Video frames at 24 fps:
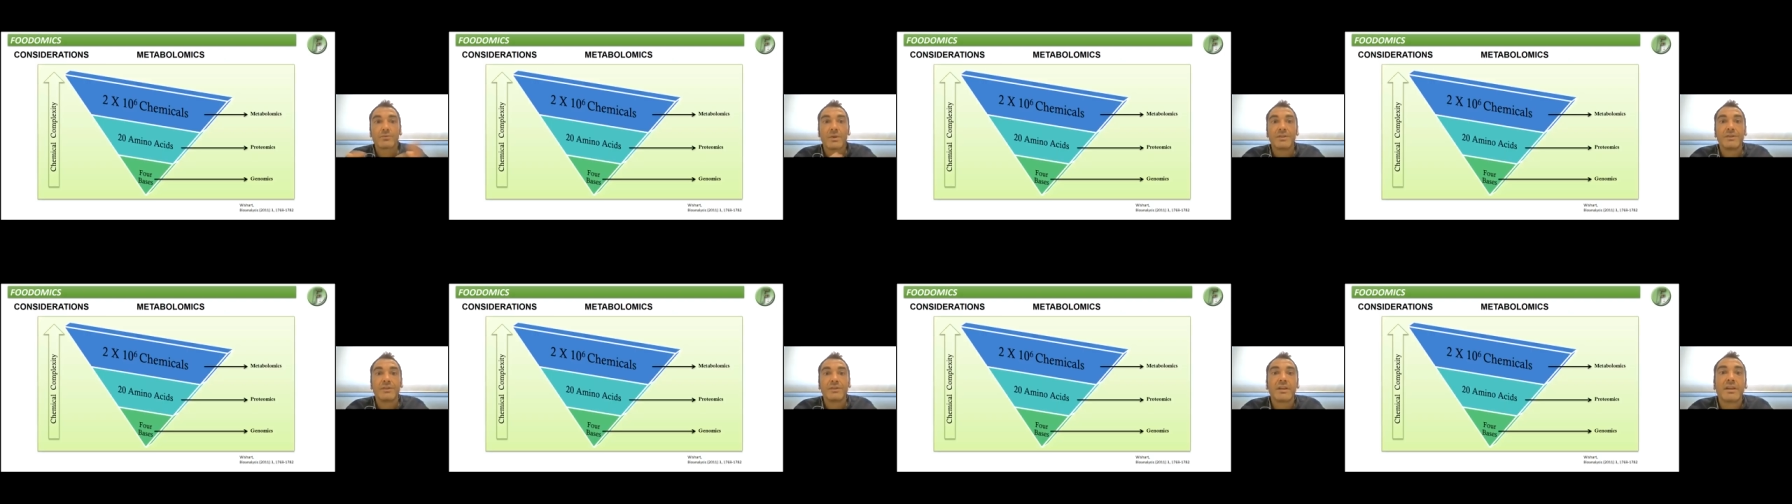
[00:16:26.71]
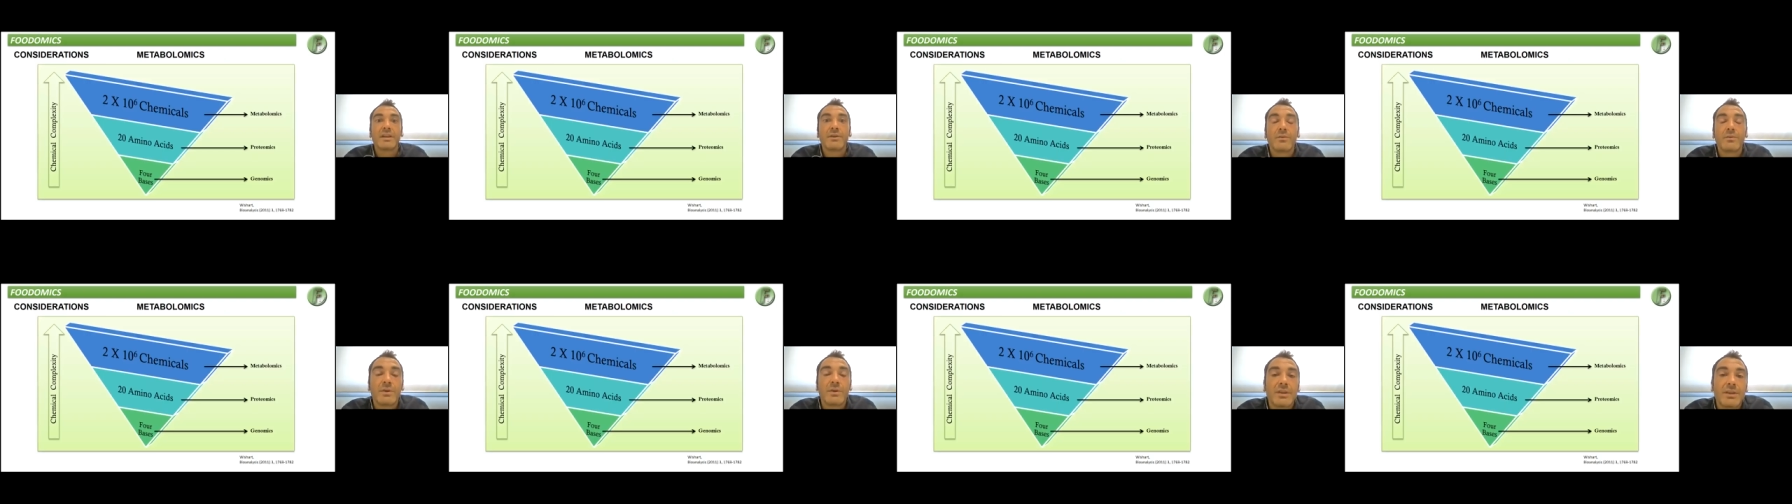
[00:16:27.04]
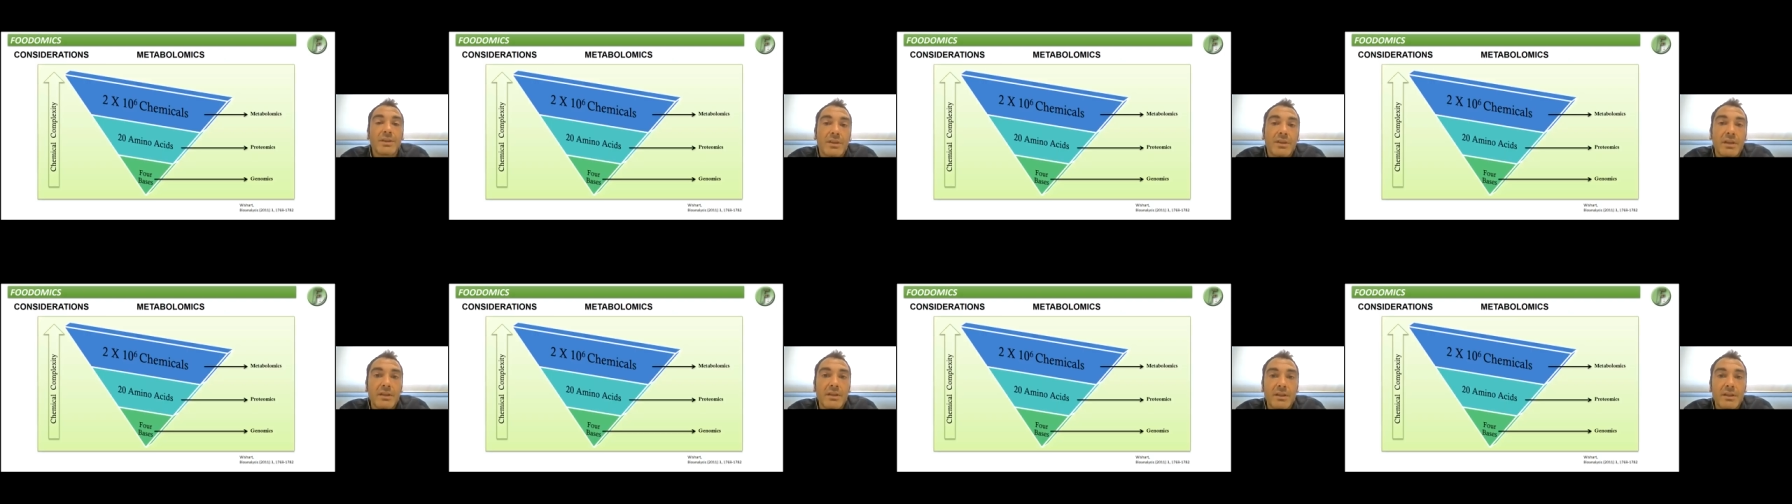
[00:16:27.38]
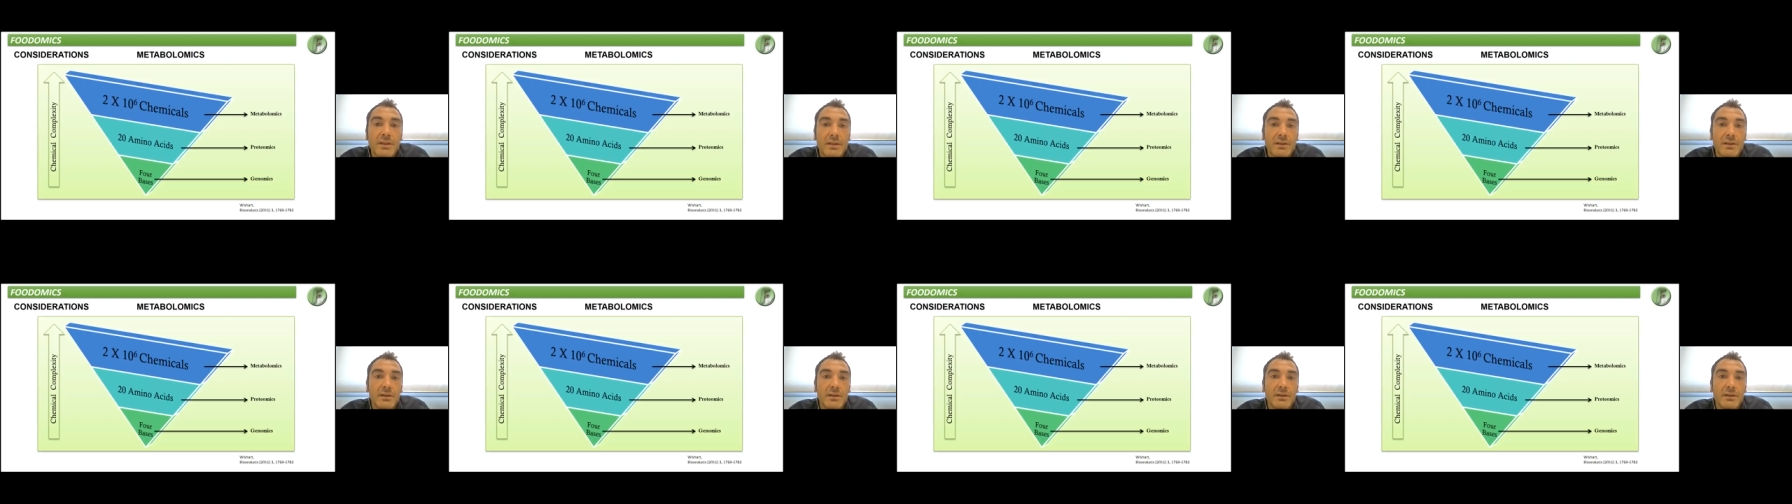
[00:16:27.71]
when dealing with
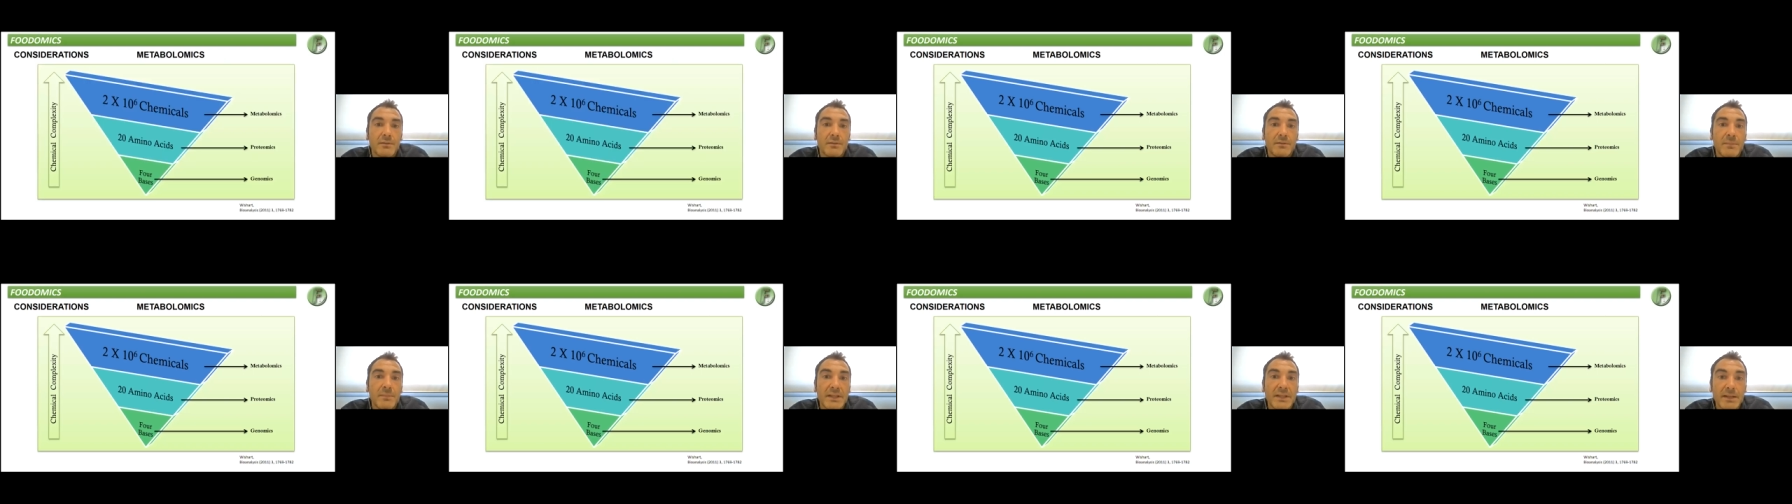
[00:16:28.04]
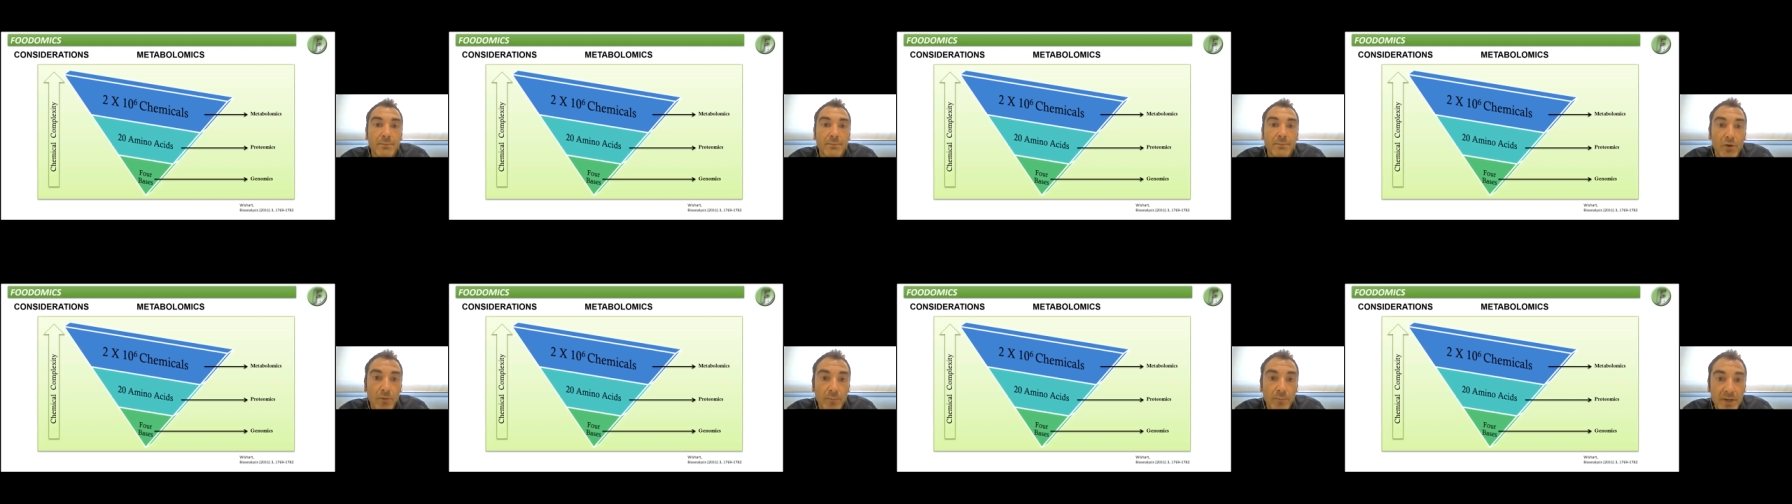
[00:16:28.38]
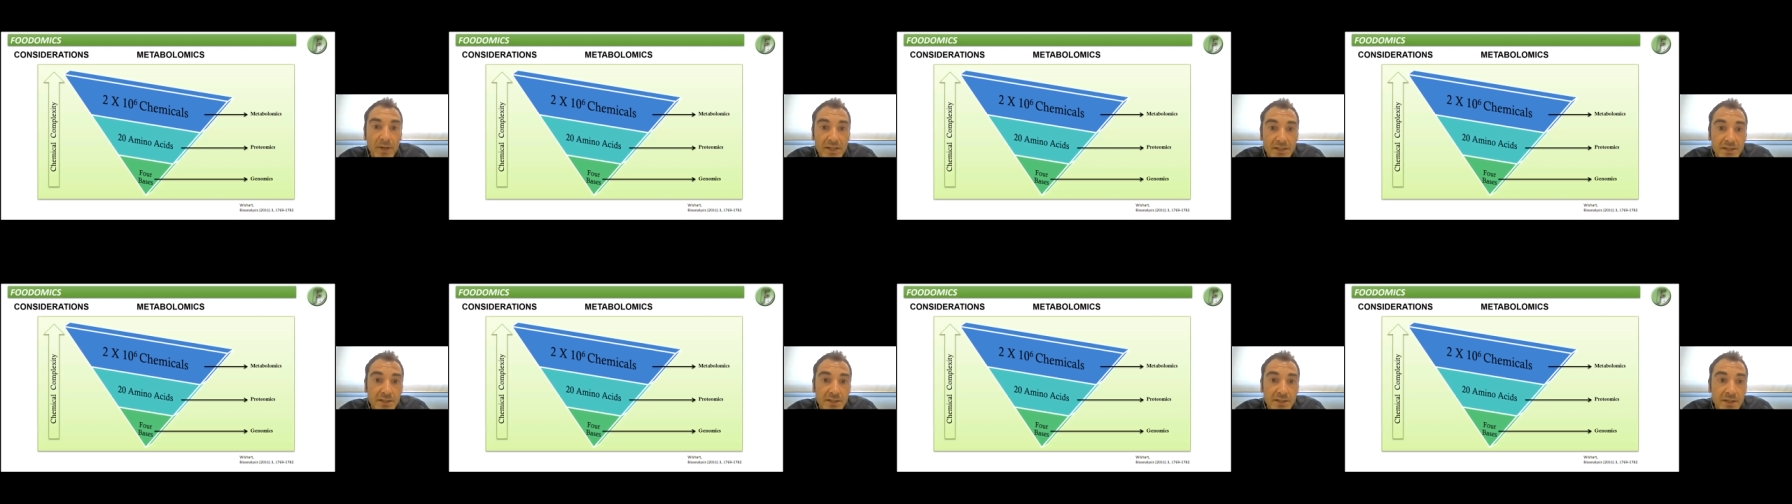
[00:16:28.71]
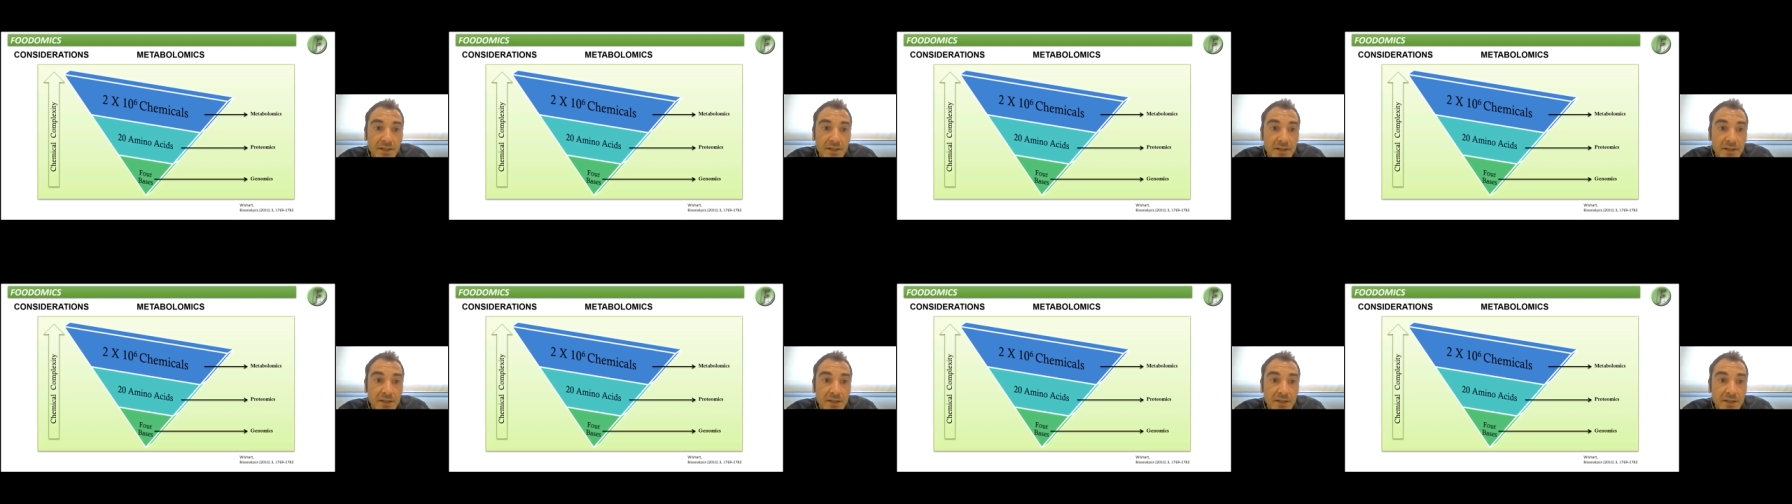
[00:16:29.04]
uh, metabolomics.